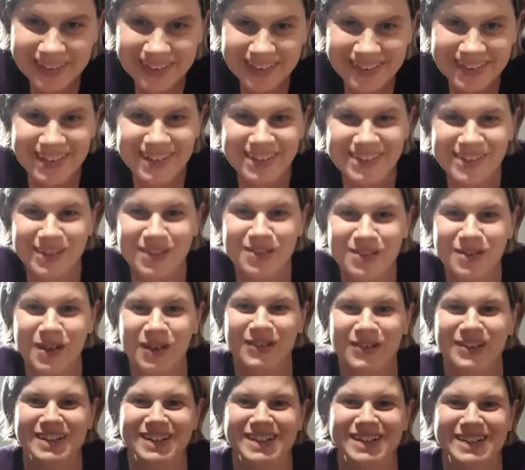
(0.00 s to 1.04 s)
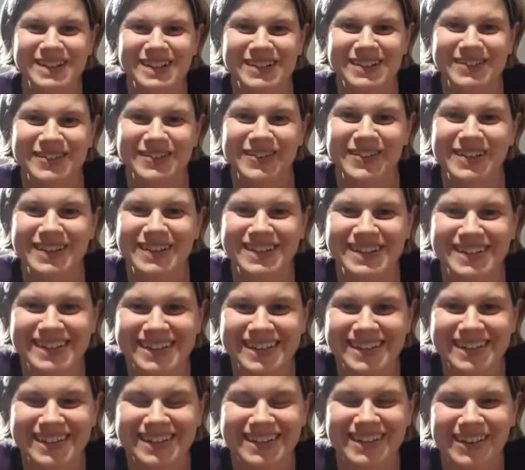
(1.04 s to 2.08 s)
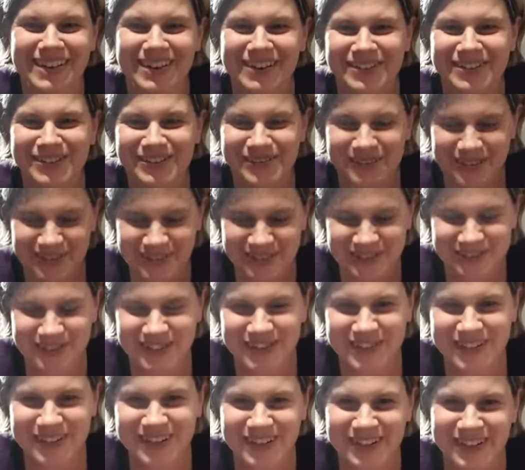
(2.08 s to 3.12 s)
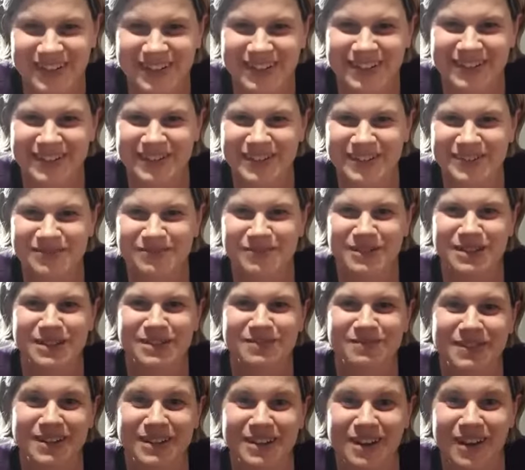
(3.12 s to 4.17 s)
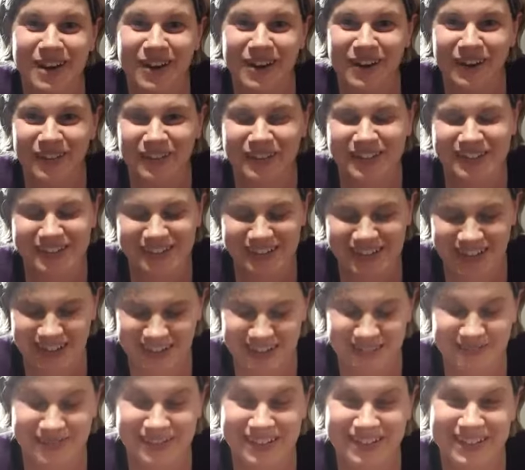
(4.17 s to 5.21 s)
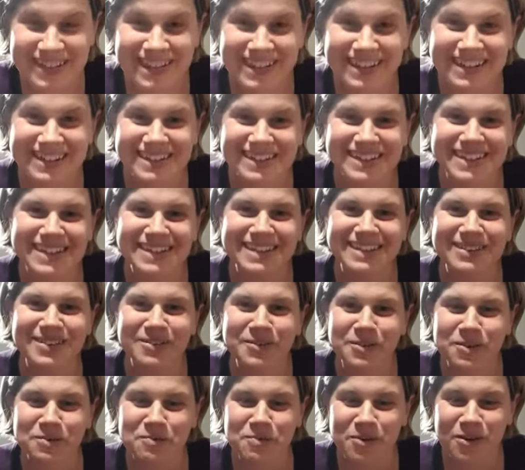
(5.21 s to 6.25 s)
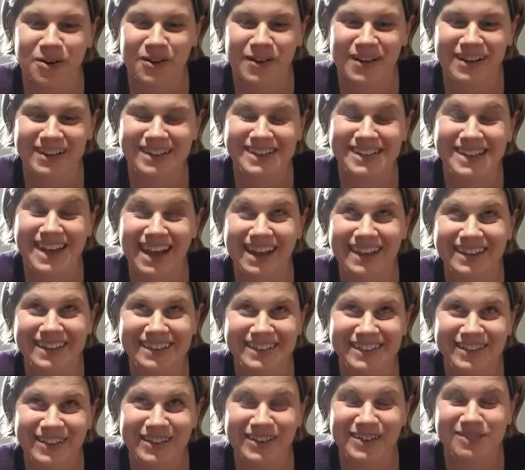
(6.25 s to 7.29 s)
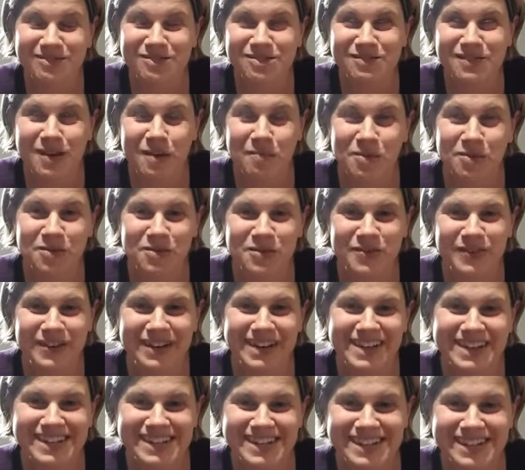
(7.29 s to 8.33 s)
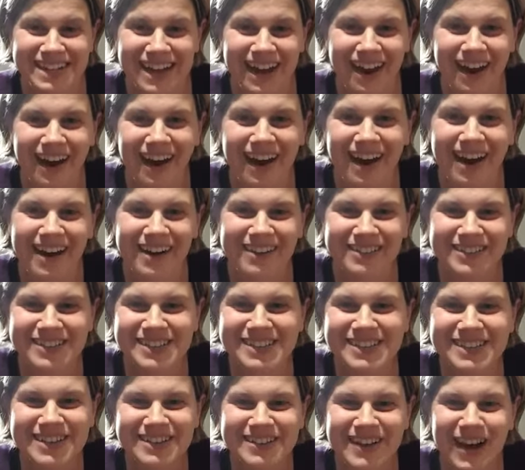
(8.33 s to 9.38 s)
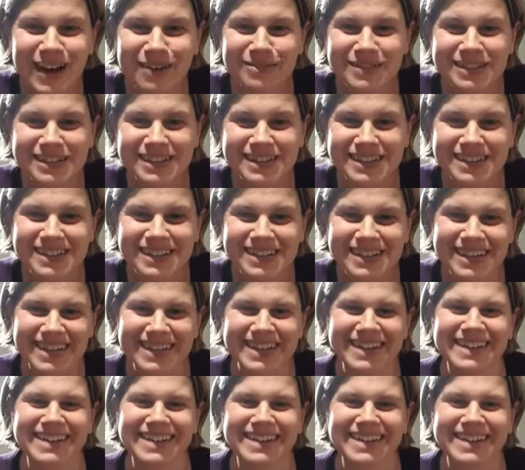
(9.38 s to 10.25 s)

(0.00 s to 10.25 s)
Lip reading: Yes, I holidayed it twice. I was very, very lucky. I couldn't believe my luck when you texted me again and said, did I want to borrow it a second time to wrap the squish? I was so happy.